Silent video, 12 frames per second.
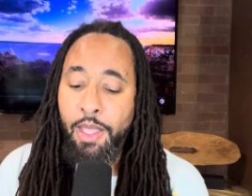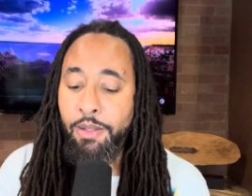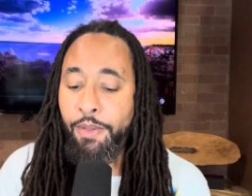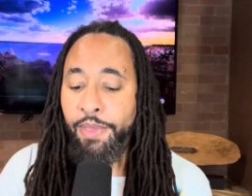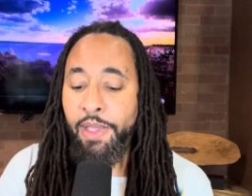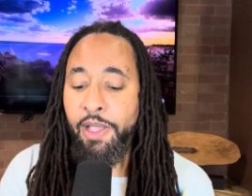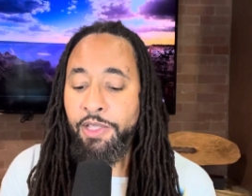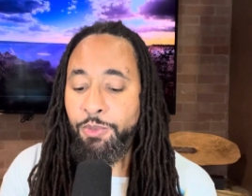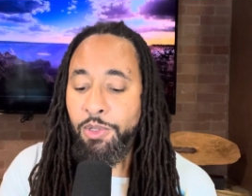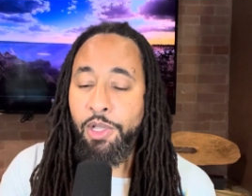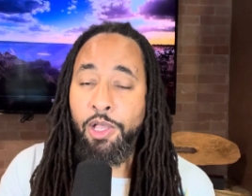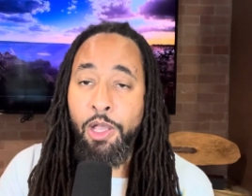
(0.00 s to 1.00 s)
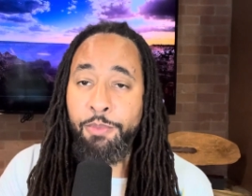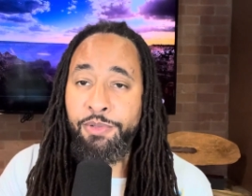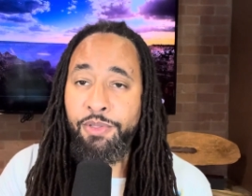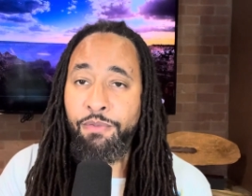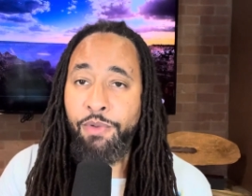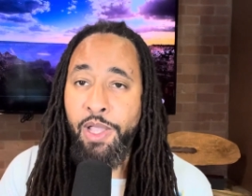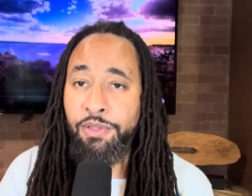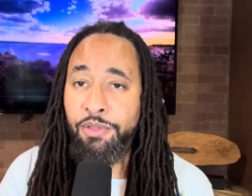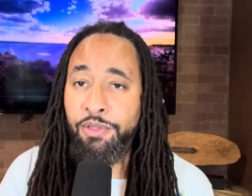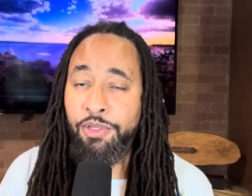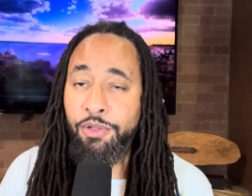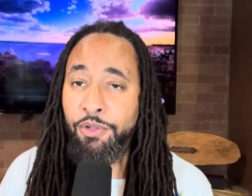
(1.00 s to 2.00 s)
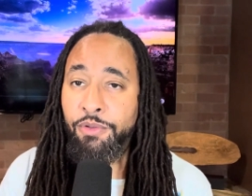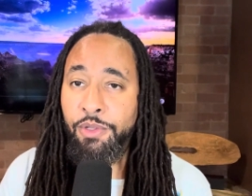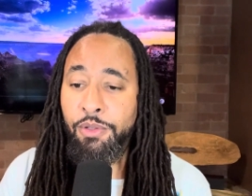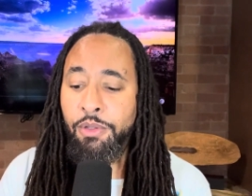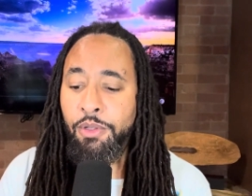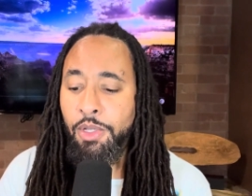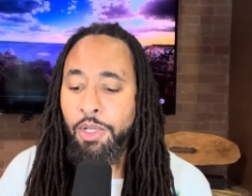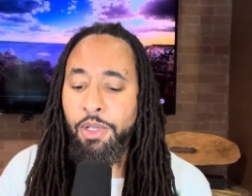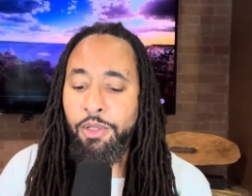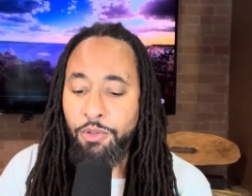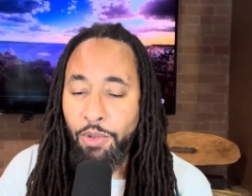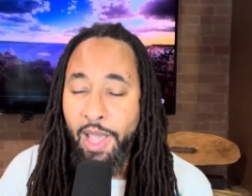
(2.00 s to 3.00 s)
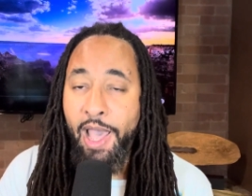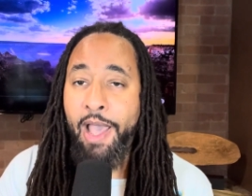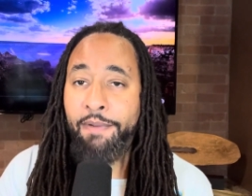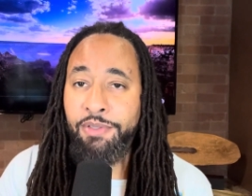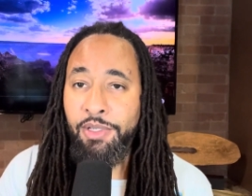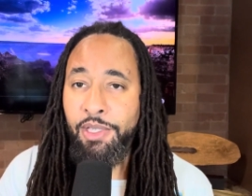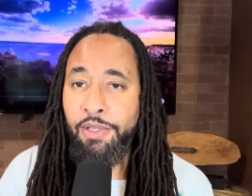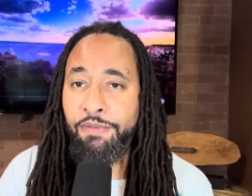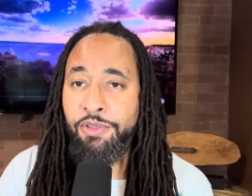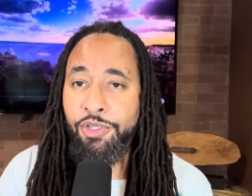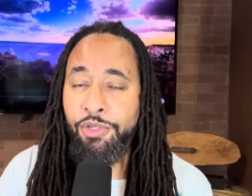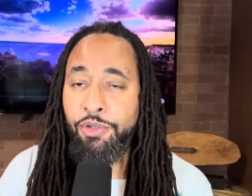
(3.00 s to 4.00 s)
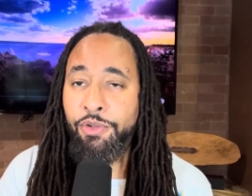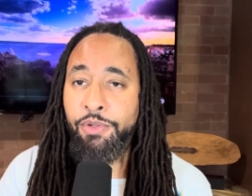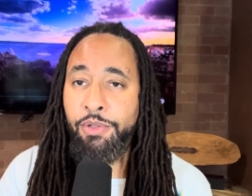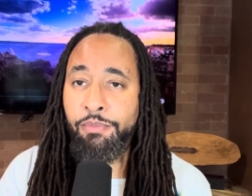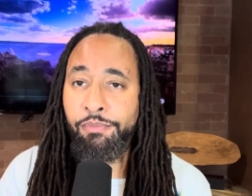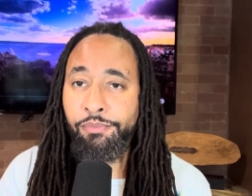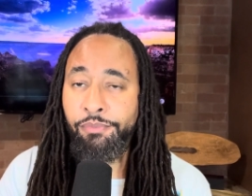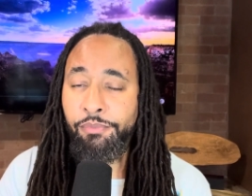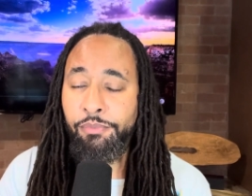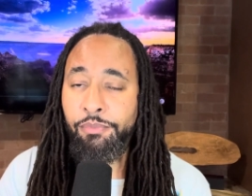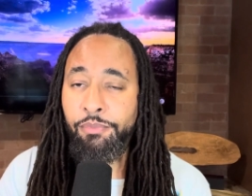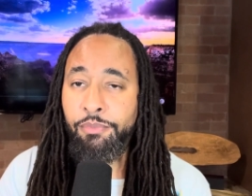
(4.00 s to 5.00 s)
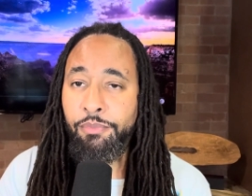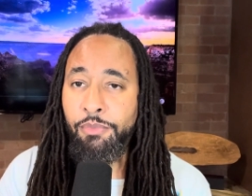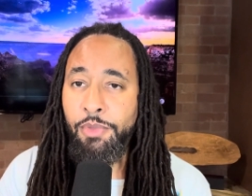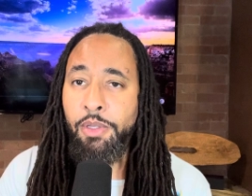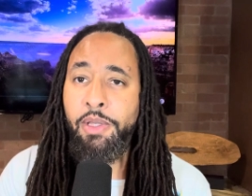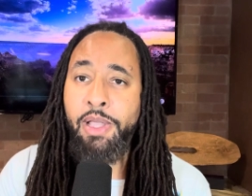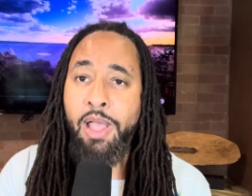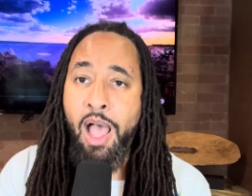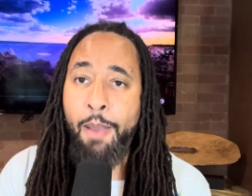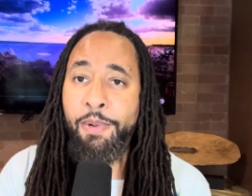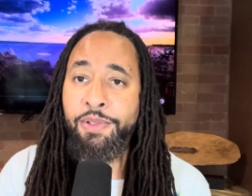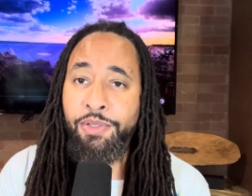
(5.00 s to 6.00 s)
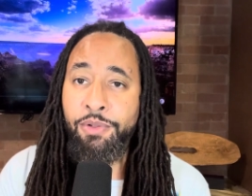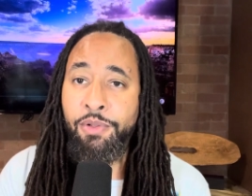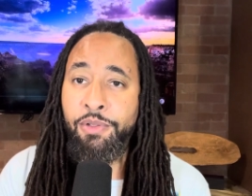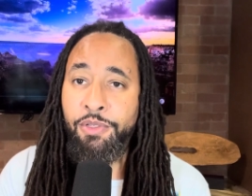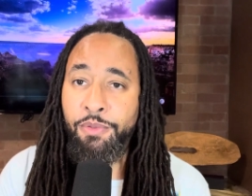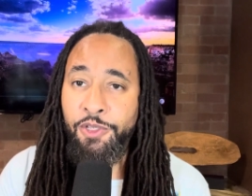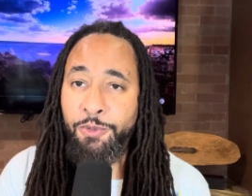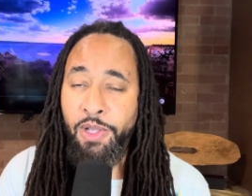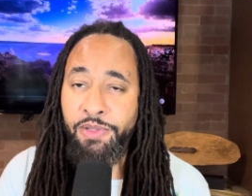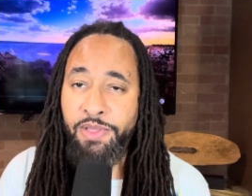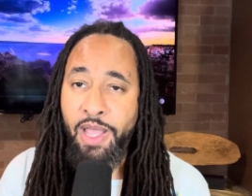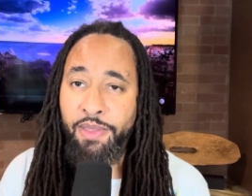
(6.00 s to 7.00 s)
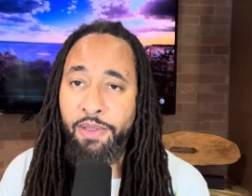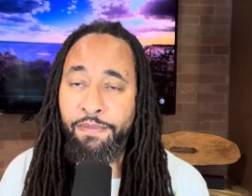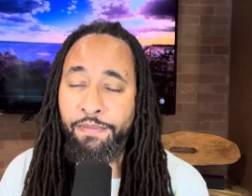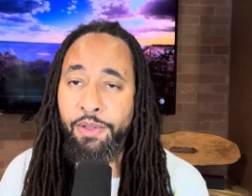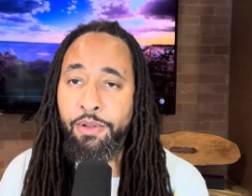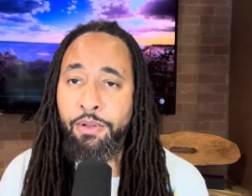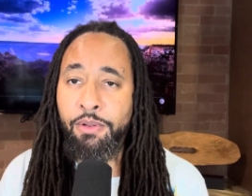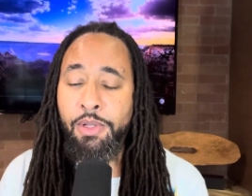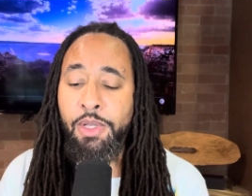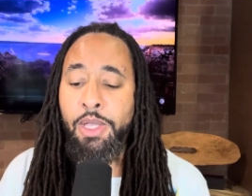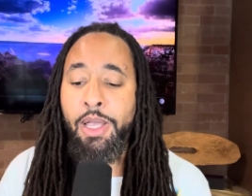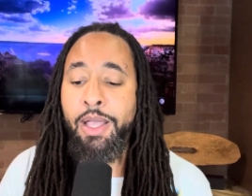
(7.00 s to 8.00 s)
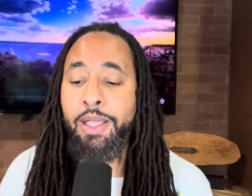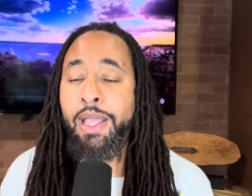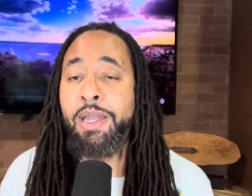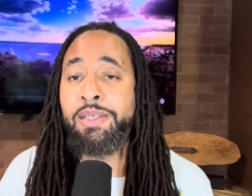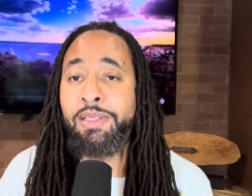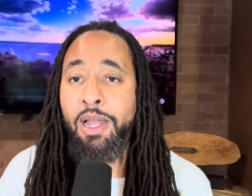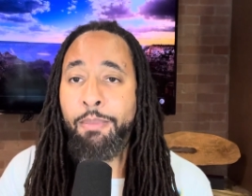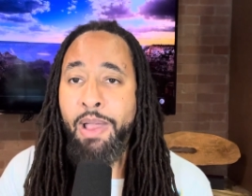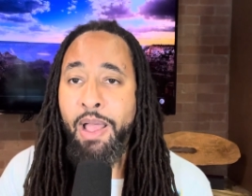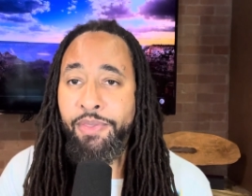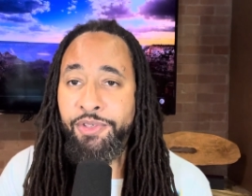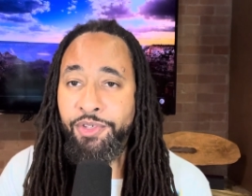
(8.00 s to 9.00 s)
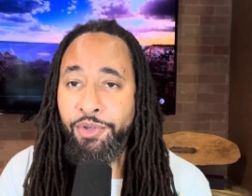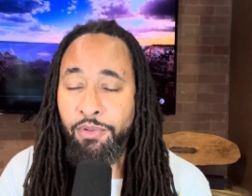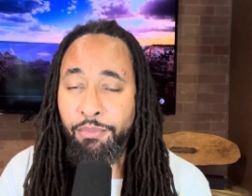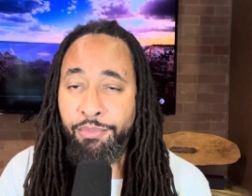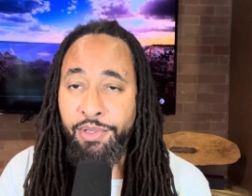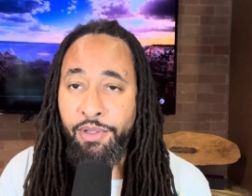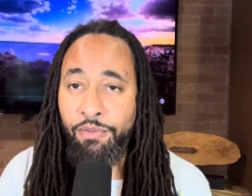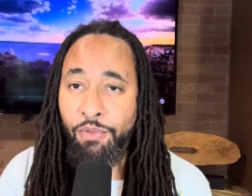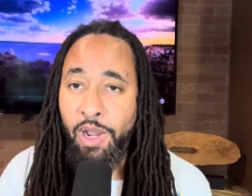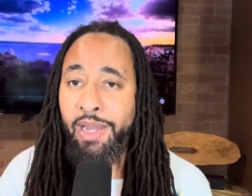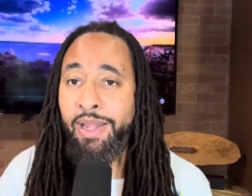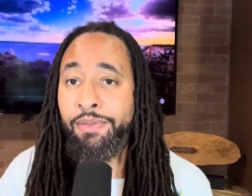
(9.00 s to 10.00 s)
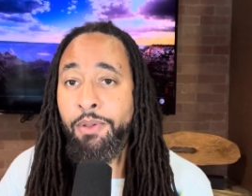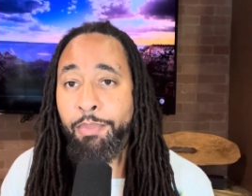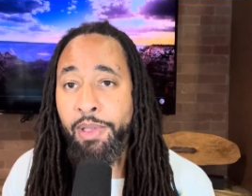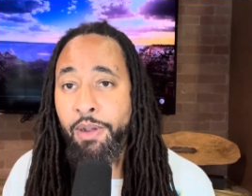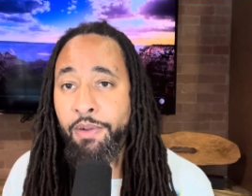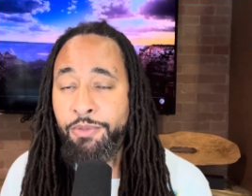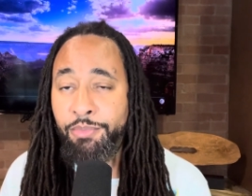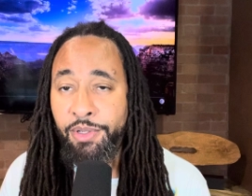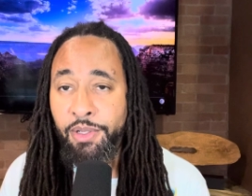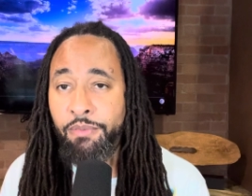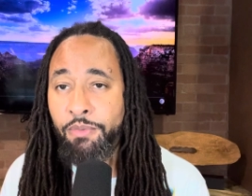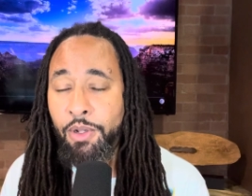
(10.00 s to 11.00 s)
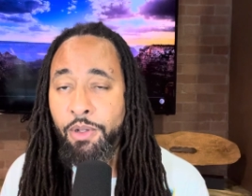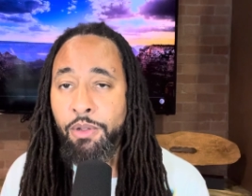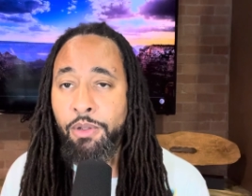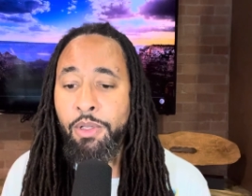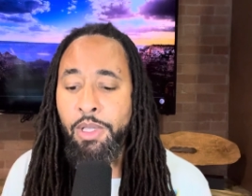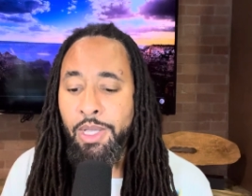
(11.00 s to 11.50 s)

And the thing is, when it comes to raising children, you have to give children the opportunity to express how they feel. Again, it's not about the children being right and the parents being wrong.